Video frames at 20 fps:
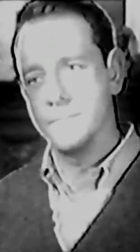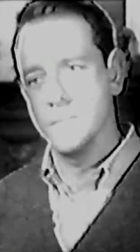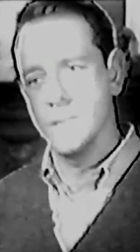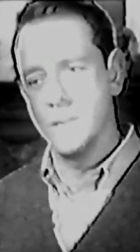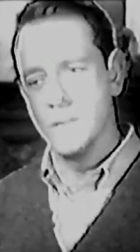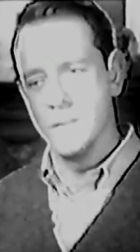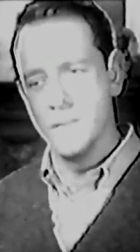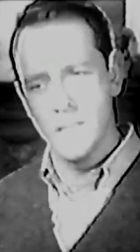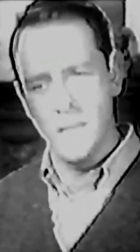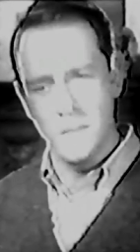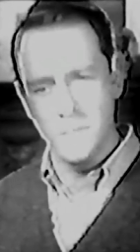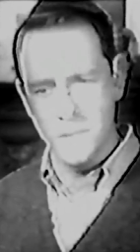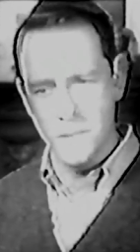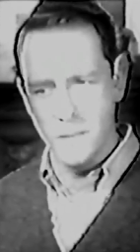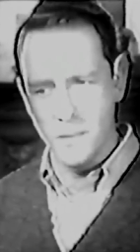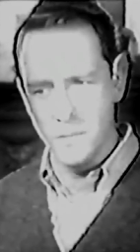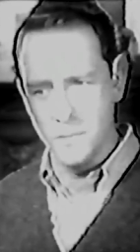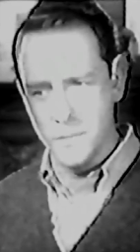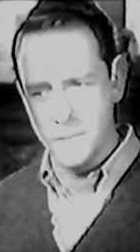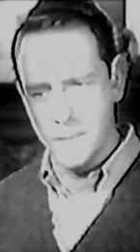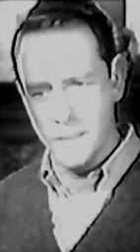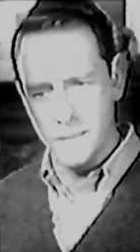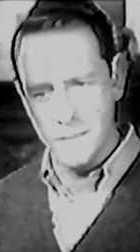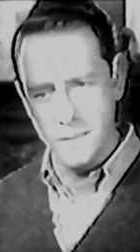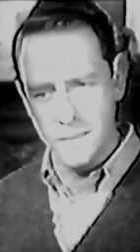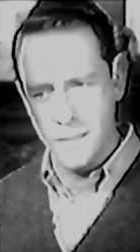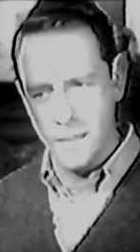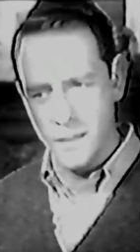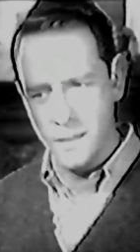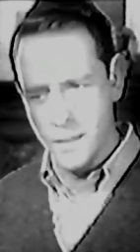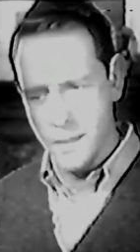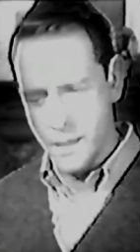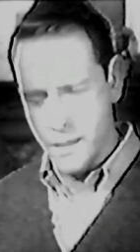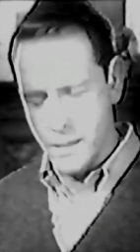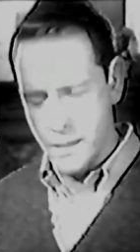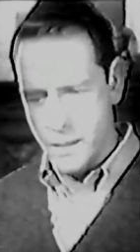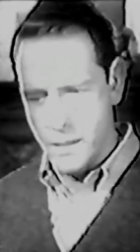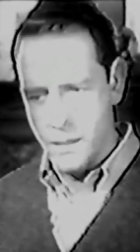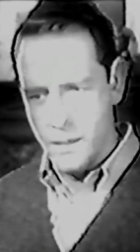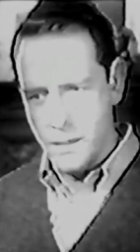under the same circumstances, I,
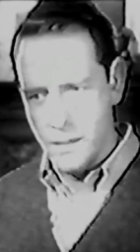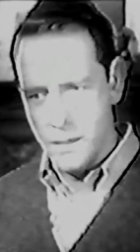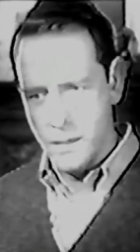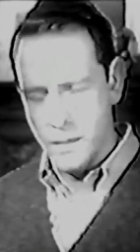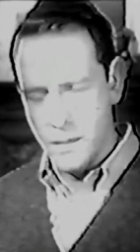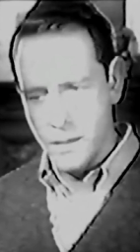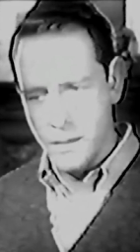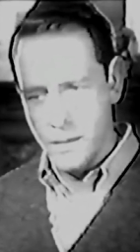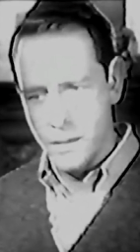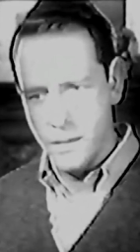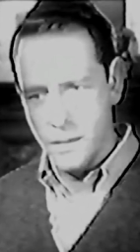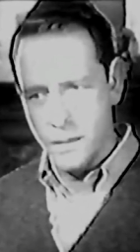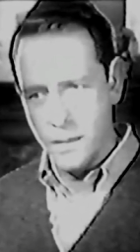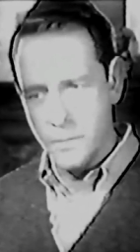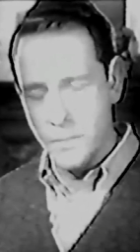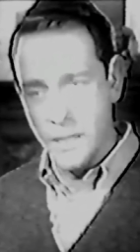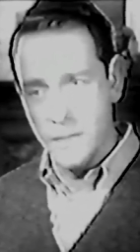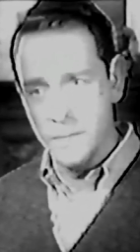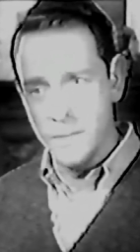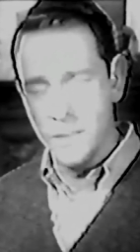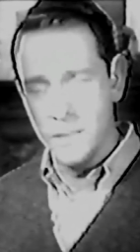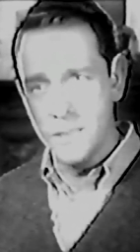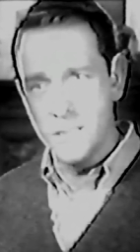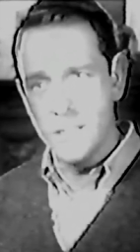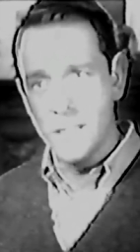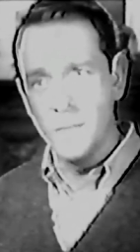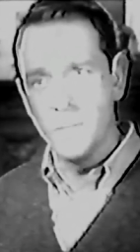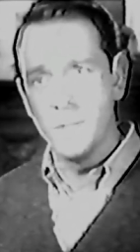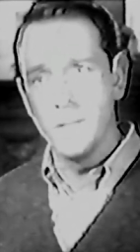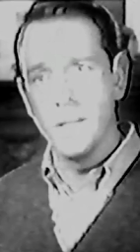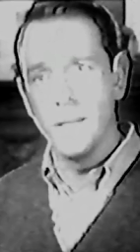I might have done the same